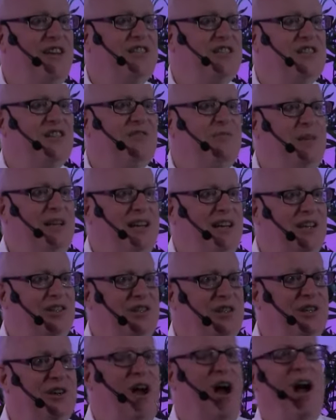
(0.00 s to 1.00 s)
offensive
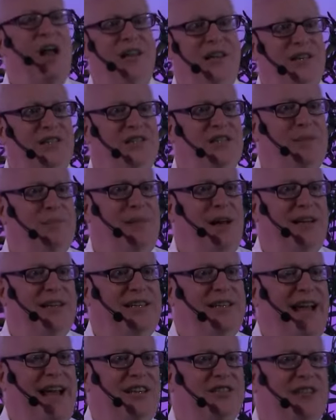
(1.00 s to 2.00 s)
because you're calling
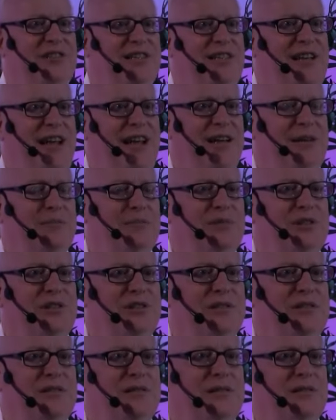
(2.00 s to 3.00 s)
somebody nasty
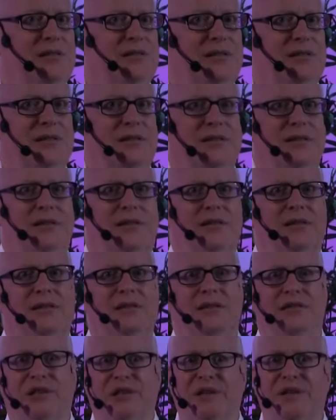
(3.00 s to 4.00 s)
names.
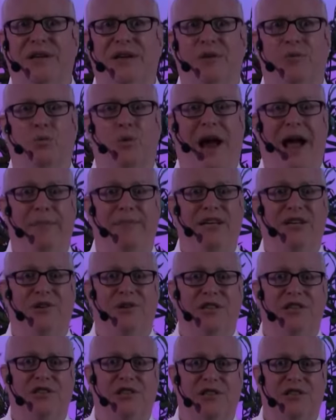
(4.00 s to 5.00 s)

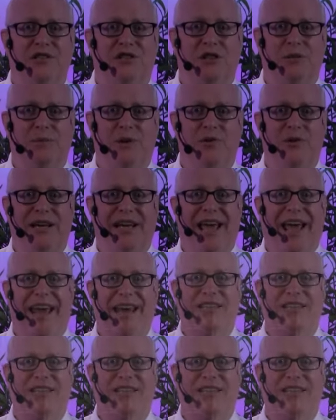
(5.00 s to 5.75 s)
Rabid Christians spewing